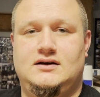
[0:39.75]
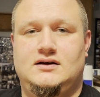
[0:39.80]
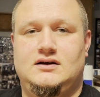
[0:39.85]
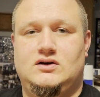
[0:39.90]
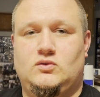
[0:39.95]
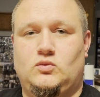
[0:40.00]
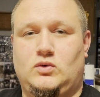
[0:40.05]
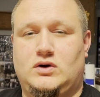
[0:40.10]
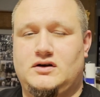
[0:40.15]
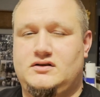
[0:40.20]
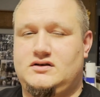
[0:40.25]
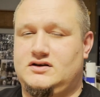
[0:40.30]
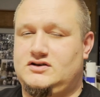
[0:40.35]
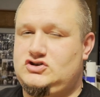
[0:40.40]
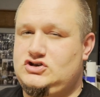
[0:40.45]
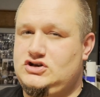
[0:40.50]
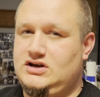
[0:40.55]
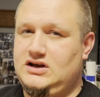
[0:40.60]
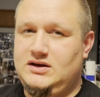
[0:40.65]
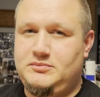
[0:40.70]
One of the
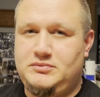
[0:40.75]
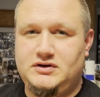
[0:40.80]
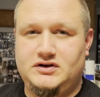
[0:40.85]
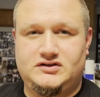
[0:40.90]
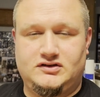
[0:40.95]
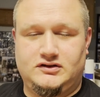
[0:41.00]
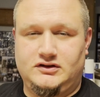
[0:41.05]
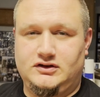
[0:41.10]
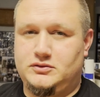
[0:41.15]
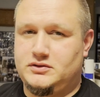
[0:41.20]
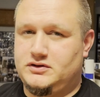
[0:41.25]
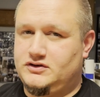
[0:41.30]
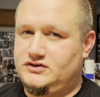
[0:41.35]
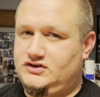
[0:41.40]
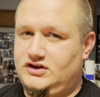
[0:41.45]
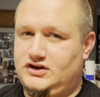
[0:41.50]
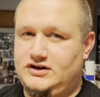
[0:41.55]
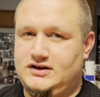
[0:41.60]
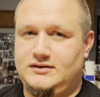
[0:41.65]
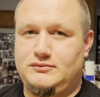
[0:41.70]
cheapest lures
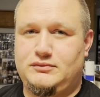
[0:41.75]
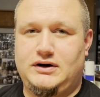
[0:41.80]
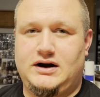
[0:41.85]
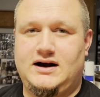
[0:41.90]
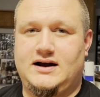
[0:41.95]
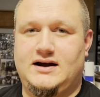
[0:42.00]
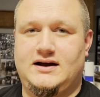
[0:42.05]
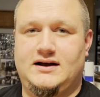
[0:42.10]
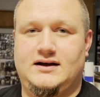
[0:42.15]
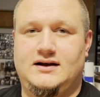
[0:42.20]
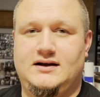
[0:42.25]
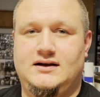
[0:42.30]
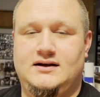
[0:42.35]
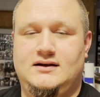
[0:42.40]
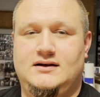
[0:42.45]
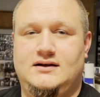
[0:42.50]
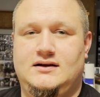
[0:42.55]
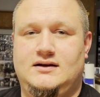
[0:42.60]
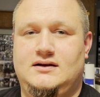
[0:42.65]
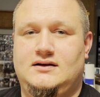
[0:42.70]
you can buy.
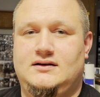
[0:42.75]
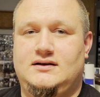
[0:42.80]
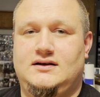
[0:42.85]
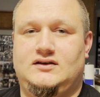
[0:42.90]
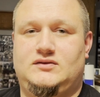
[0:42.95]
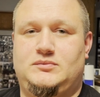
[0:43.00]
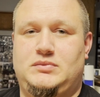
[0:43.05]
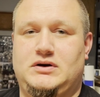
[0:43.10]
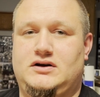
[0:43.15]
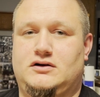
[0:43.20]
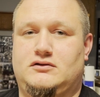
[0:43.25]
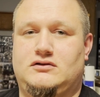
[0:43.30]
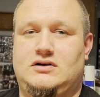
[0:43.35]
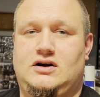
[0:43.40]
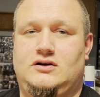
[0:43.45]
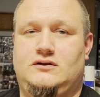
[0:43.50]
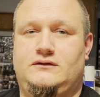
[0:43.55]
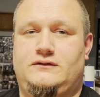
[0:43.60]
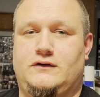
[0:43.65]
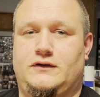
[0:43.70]
It's been
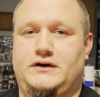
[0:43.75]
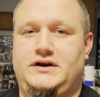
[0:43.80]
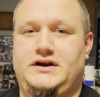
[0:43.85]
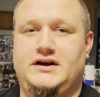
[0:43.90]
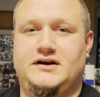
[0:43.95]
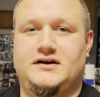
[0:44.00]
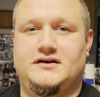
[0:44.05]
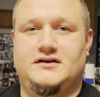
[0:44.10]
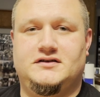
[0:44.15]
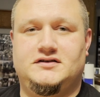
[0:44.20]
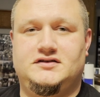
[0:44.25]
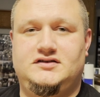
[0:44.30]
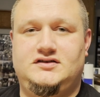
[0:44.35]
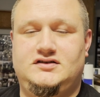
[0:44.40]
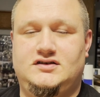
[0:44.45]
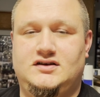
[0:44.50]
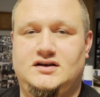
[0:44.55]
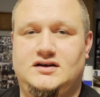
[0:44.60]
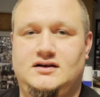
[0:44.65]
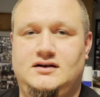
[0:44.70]
around for
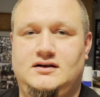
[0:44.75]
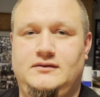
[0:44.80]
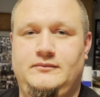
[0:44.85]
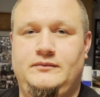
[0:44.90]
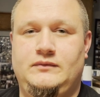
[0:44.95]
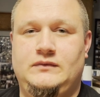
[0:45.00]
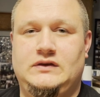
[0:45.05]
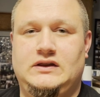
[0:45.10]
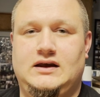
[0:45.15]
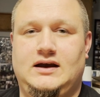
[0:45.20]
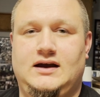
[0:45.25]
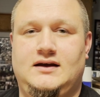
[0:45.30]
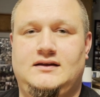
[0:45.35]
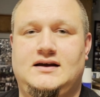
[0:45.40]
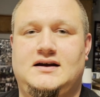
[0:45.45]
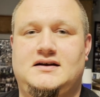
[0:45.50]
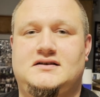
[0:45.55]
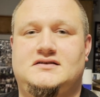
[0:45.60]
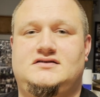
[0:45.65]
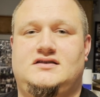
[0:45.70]
years. And
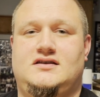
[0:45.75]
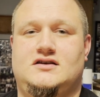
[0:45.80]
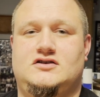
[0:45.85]
that is the